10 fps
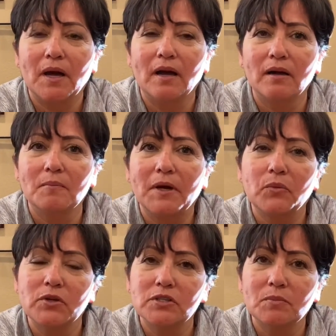I
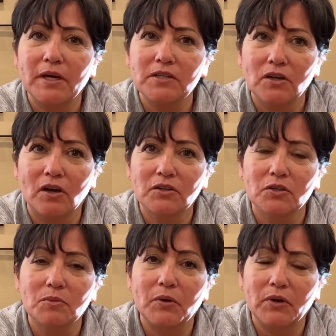went to my
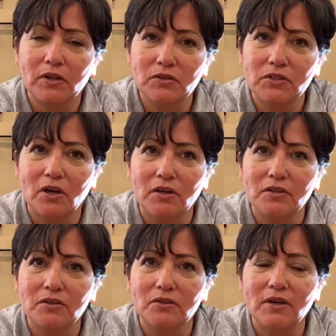doctor, my regular
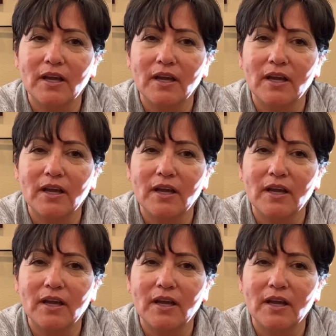doctor,